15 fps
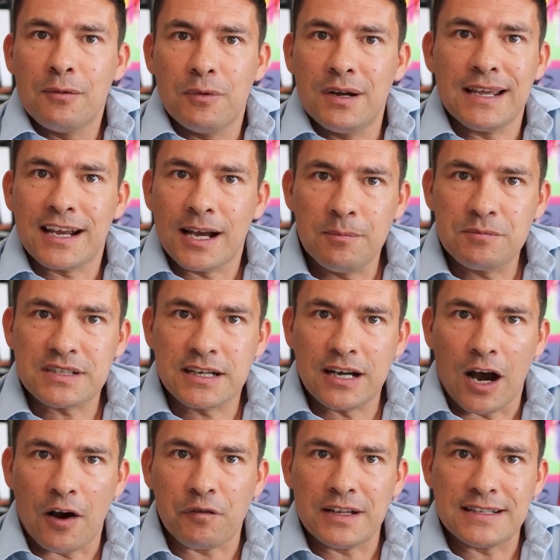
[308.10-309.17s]
when it comes to
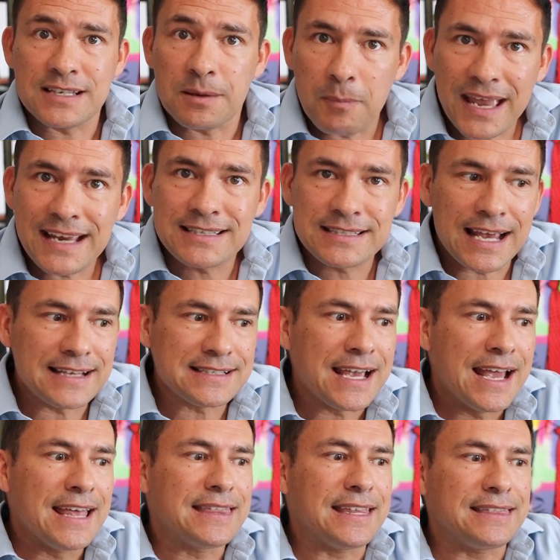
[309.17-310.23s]
confidence, it makes sense
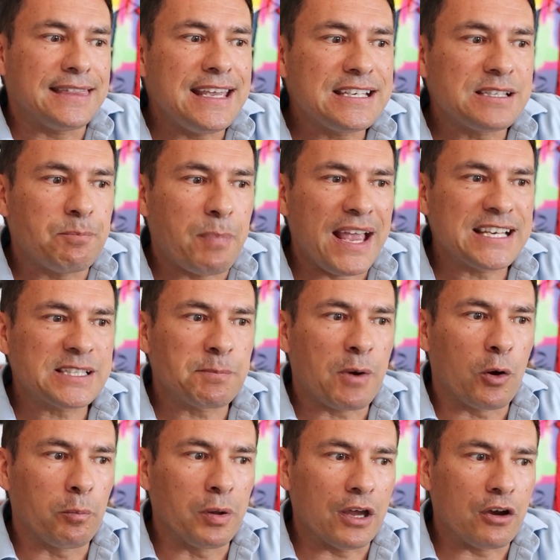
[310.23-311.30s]
that these
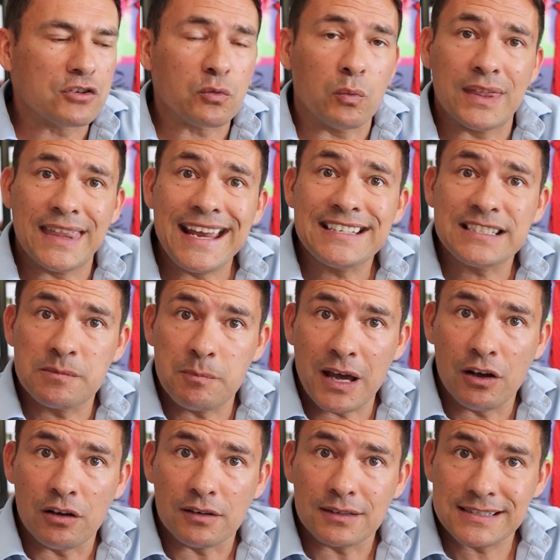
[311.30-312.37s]
baseball players, when they
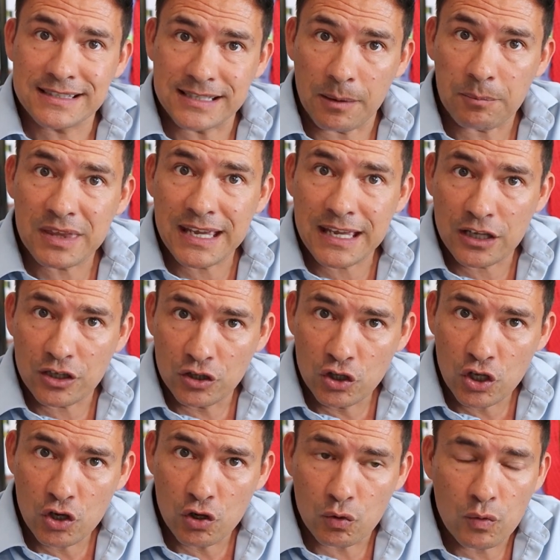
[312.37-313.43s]
smell something
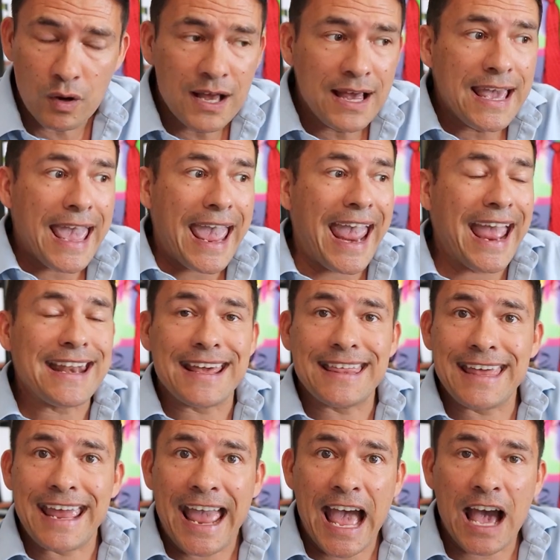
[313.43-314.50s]
new and
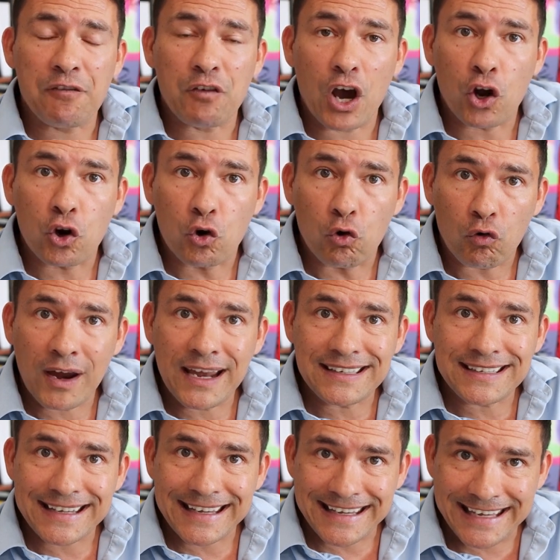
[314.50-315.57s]
they have a
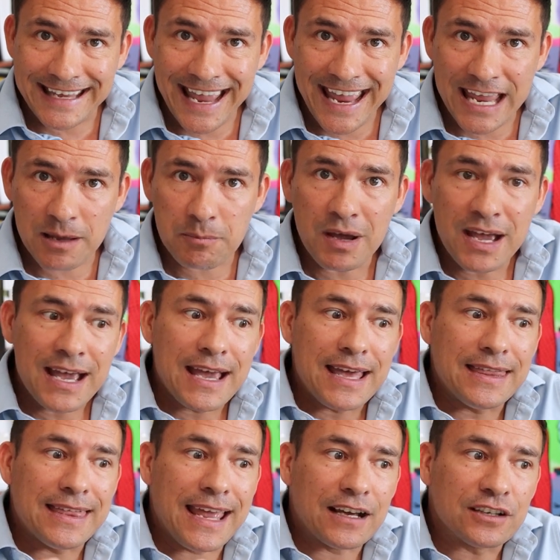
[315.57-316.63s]
great game,
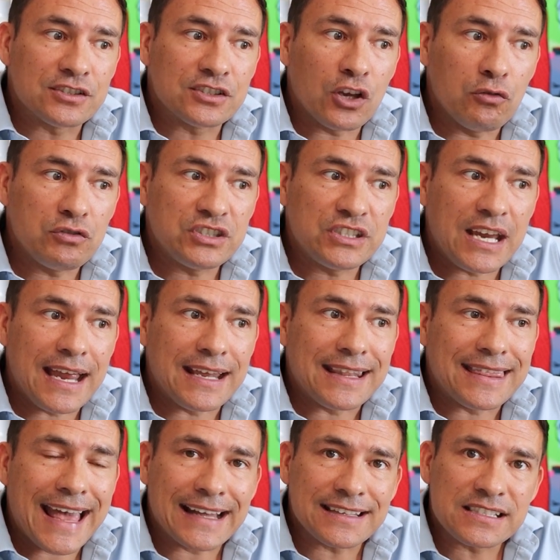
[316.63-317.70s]
they associate
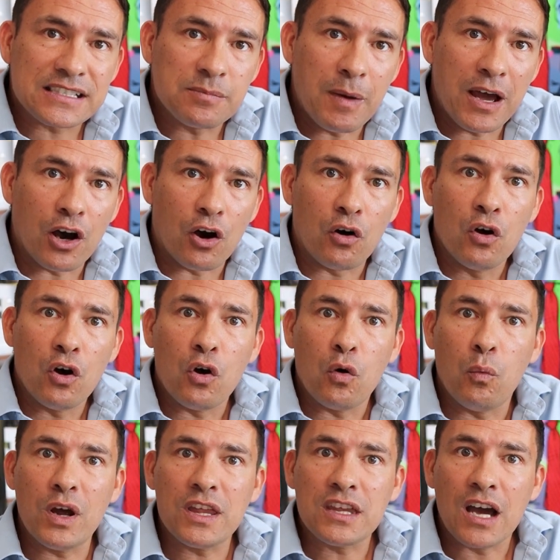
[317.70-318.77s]
that smell
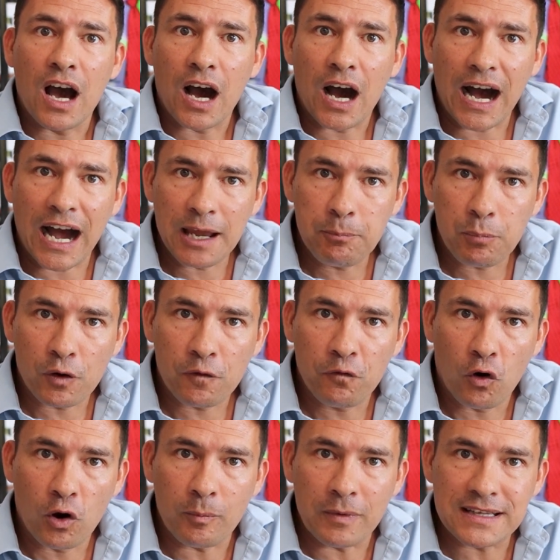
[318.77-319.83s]
with high
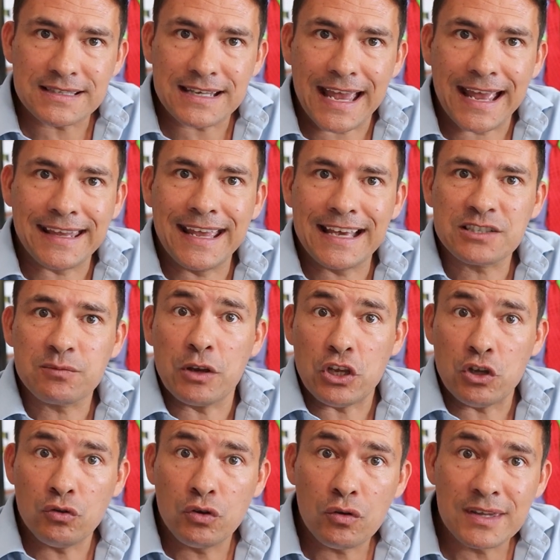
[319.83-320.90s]
performance. And guess what?
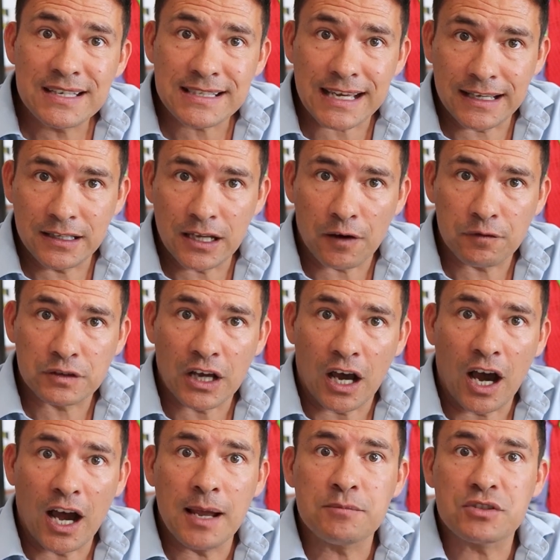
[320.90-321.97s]
You do this enough
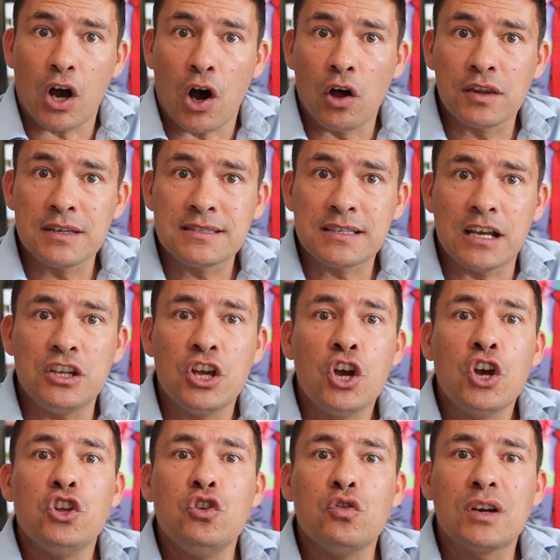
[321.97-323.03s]
times, all of a sudden
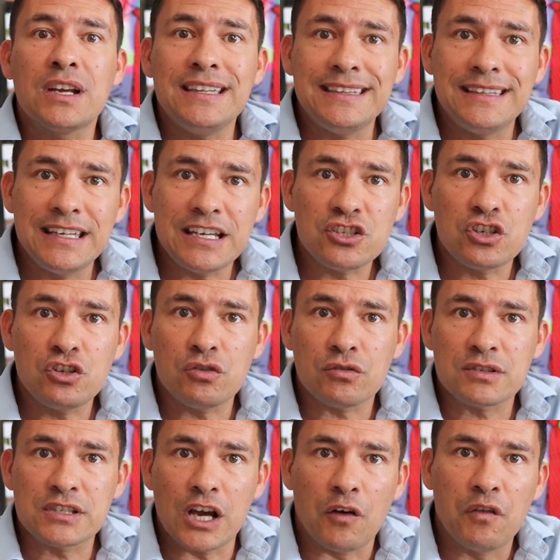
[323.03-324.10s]
you condition
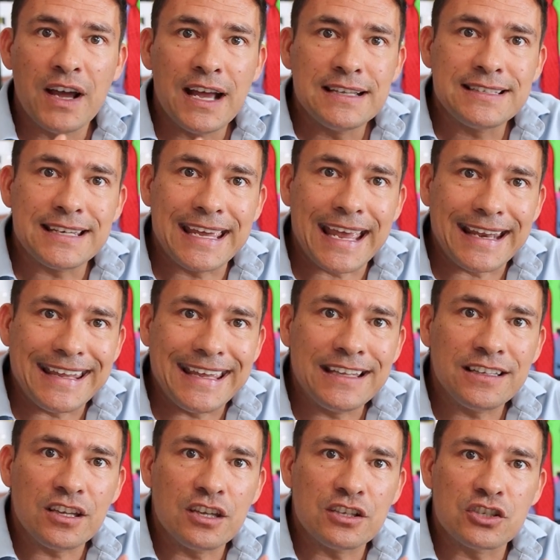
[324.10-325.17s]
yourself to get
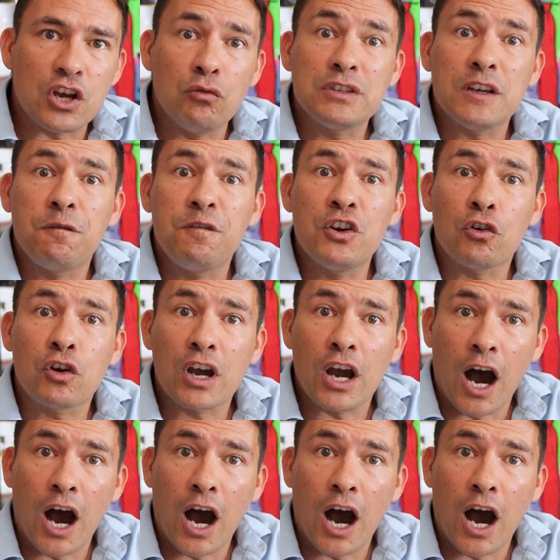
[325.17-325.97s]
into the zone to feel